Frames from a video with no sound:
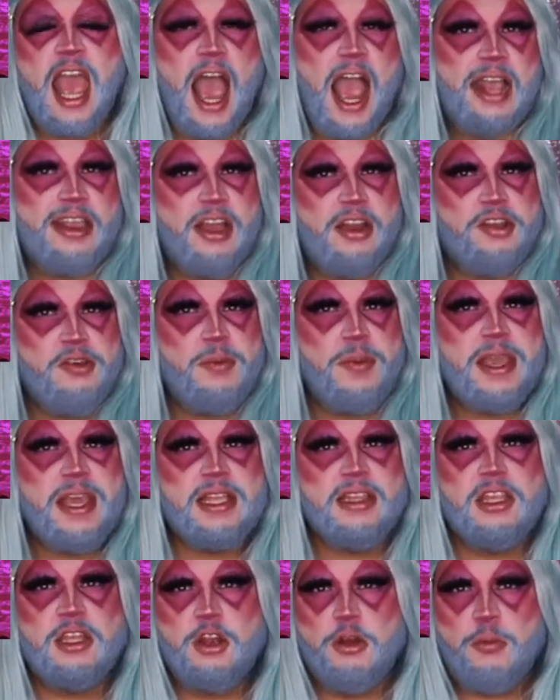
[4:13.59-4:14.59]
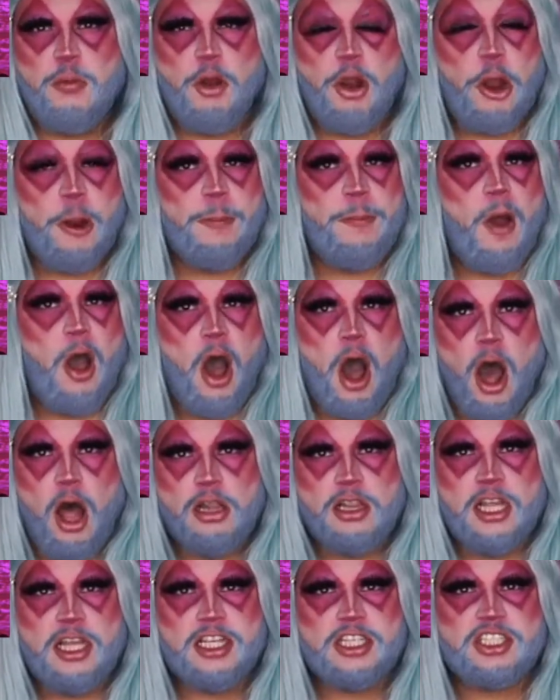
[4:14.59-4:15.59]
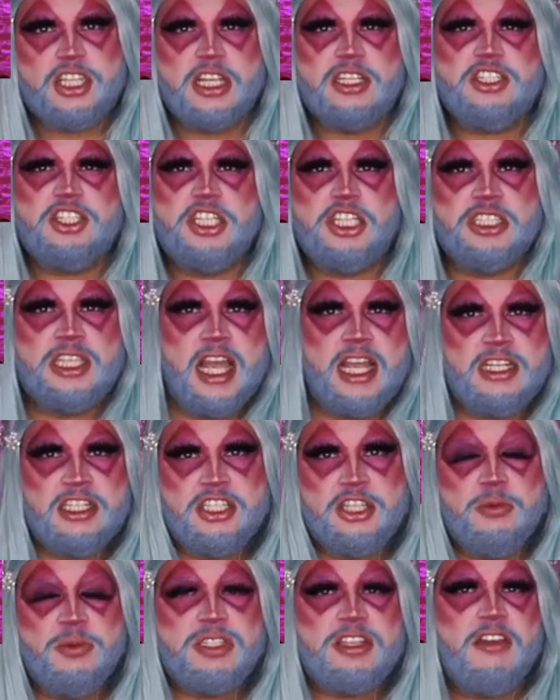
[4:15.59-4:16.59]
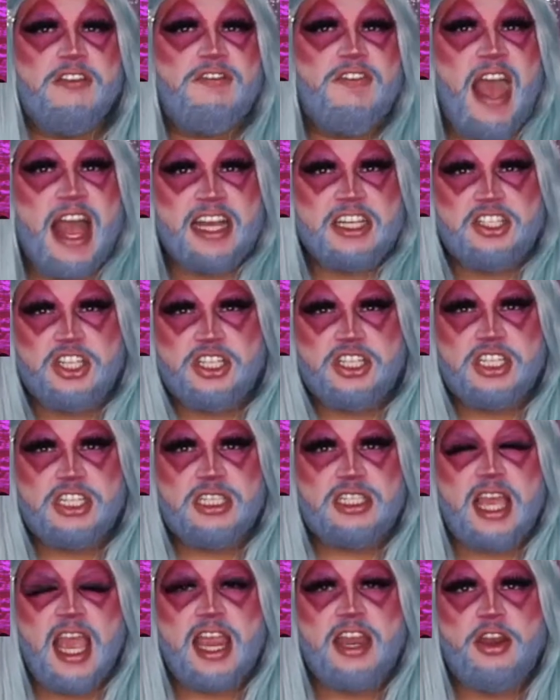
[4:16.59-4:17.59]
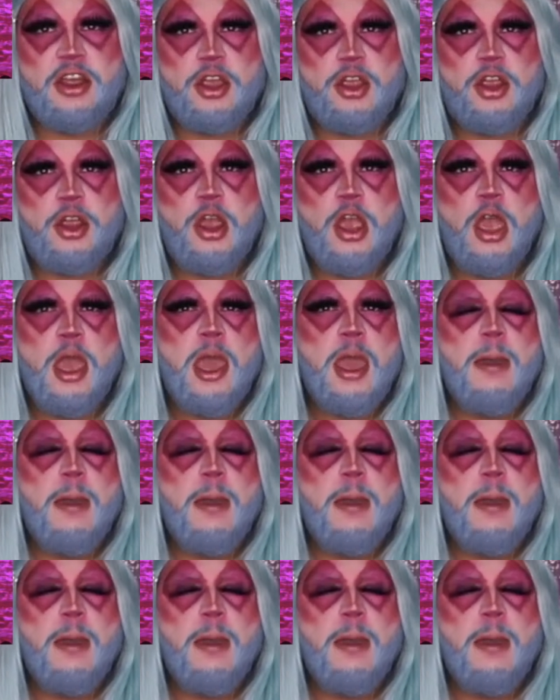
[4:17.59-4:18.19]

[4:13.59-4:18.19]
I thought it would be a little more polished since she said she was a fashion designer,